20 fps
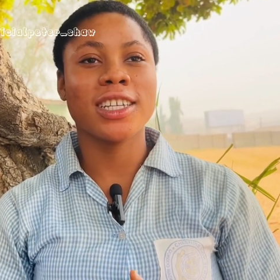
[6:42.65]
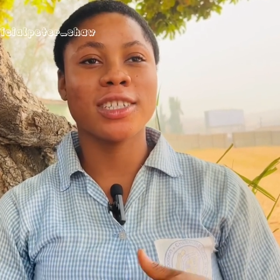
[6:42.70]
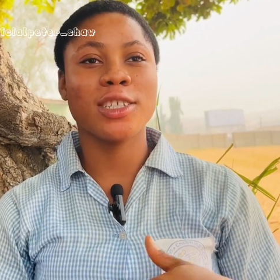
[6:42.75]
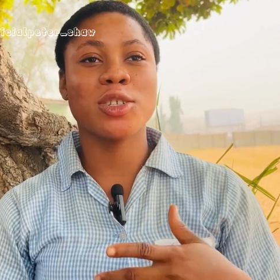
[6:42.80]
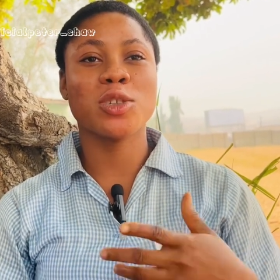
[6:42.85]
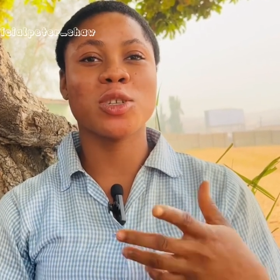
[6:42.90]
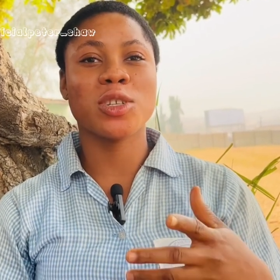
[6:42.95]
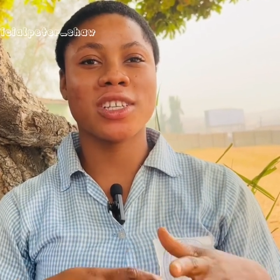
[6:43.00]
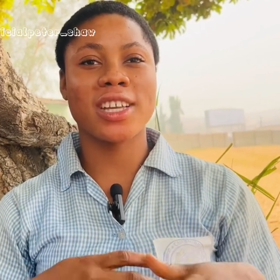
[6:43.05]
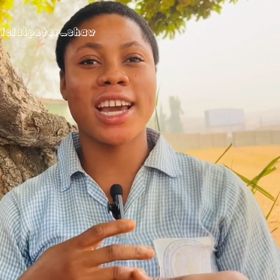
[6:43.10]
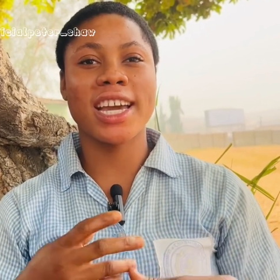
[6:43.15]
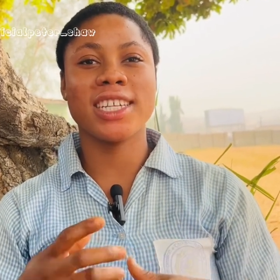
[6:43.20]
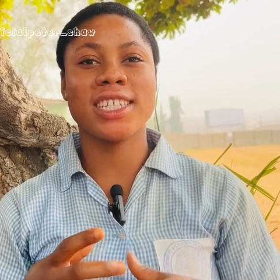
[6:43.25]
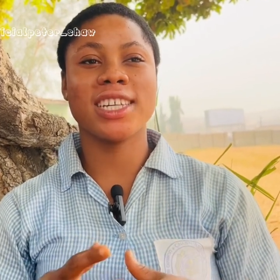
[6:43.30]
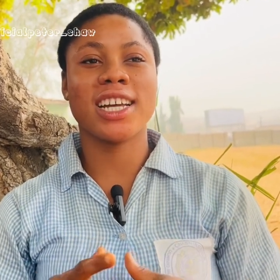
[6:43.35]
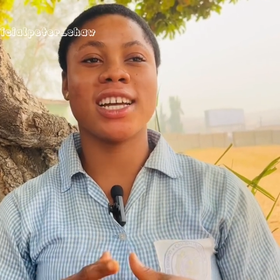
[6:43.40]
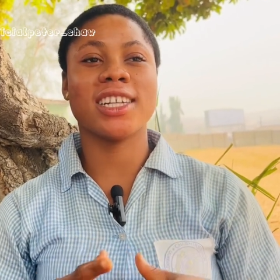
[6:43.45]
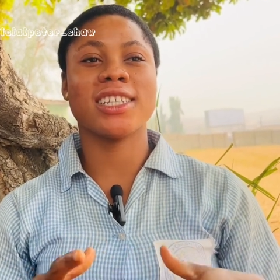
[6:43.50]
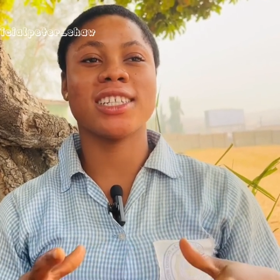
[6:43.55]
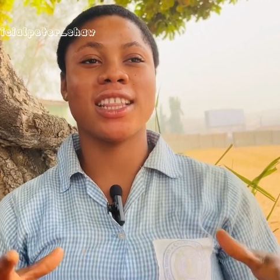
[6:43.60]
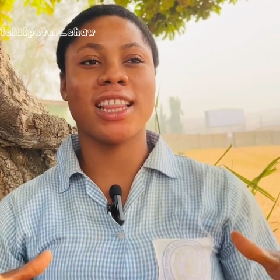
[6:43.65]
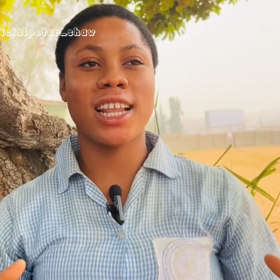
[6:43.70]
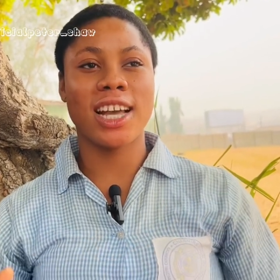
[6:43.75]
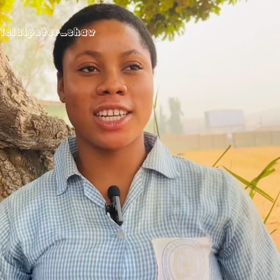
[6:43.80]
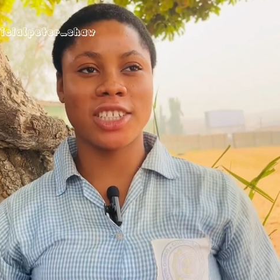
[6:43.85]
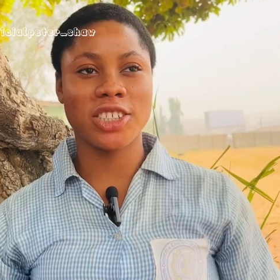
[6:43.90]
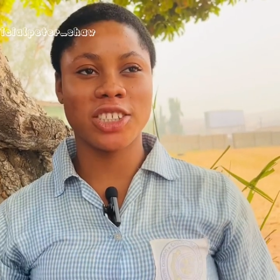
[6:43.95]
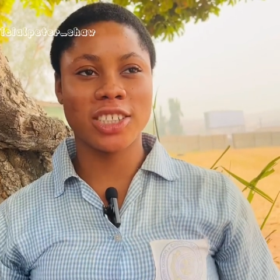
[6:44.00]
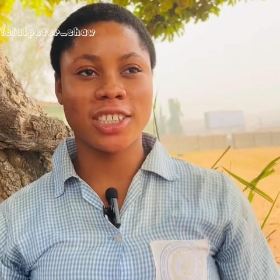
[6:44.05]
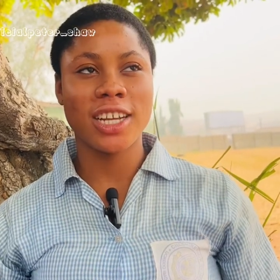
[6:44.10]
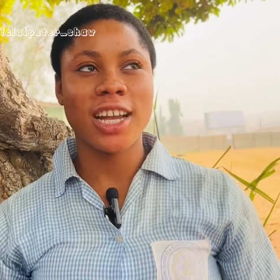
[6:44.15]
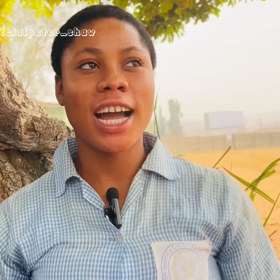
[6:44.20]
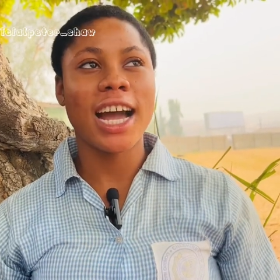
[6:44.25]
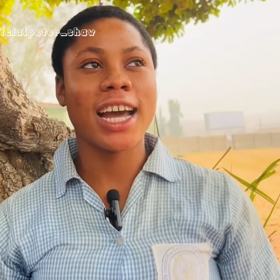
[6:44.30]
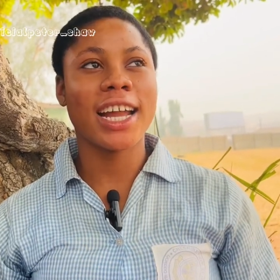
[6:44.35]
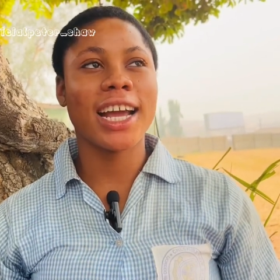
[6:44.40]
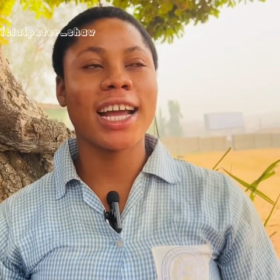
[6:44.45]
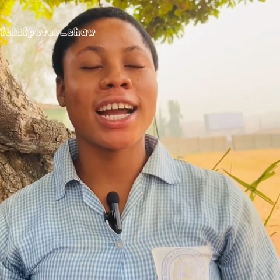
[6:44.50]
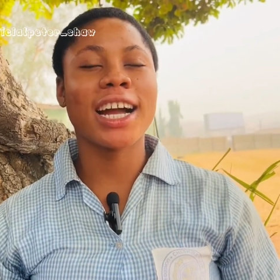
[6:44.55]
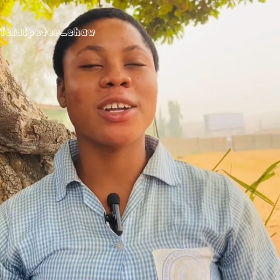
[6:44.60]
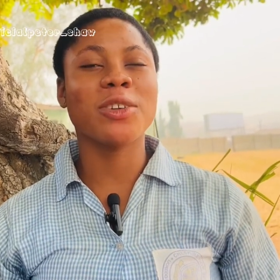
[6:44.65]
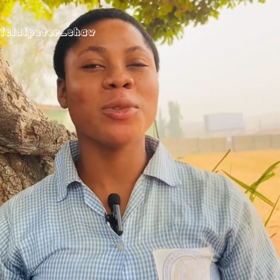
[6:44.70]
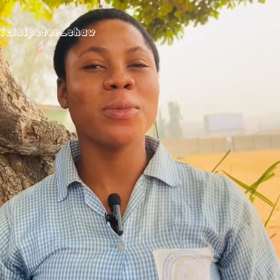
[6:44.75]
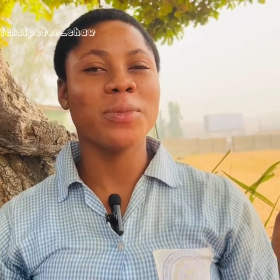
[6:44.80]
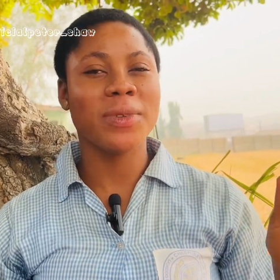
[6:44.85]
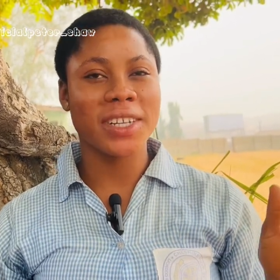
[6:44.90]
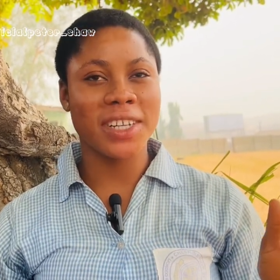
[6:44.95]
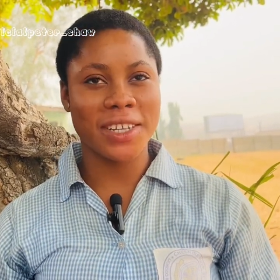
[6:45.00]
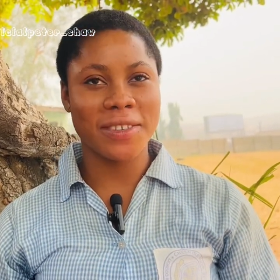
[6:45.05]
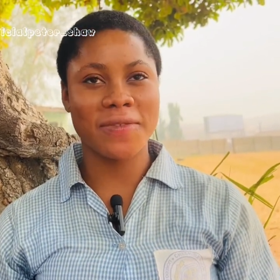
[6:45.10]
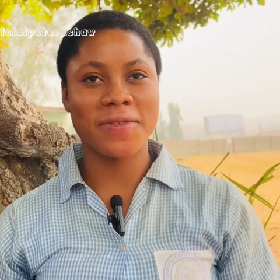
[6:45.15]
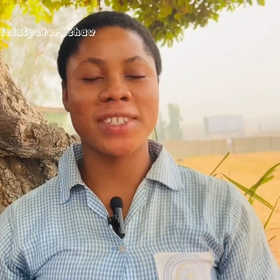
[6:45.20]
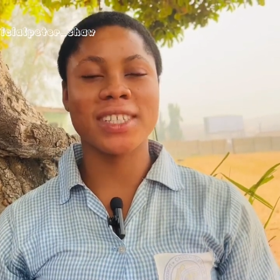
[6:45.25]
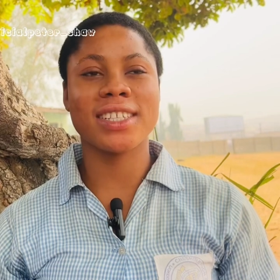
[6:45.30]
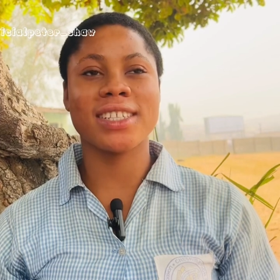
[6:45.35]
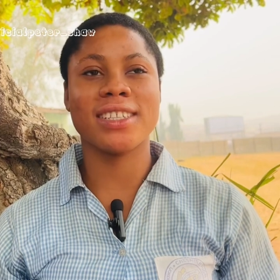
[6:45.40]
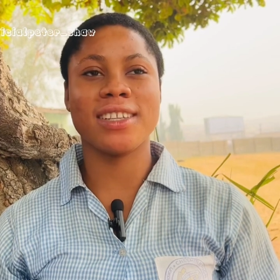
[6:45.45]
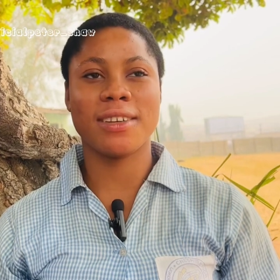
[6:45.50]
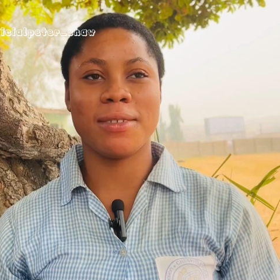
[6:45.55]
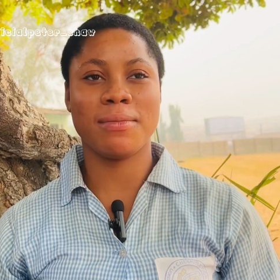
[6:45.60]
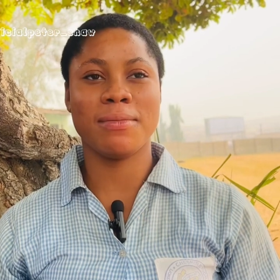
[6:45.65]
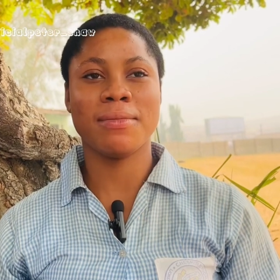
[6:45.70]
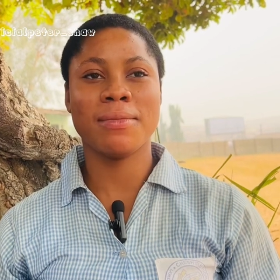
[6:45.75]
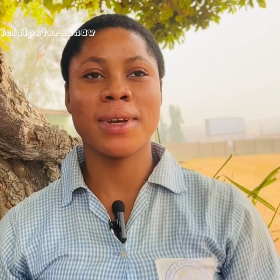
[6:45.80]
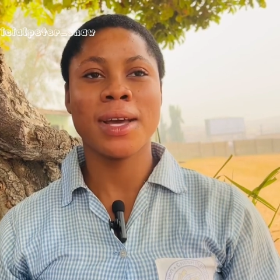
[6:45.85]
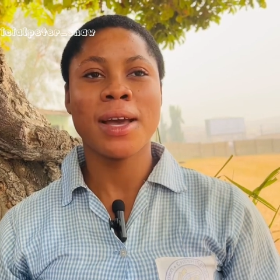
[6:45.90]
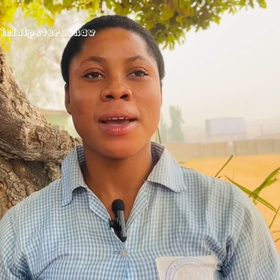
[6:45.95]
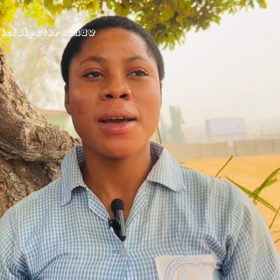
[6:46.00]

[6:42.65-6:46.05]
in the society at large and I cannot benefit them.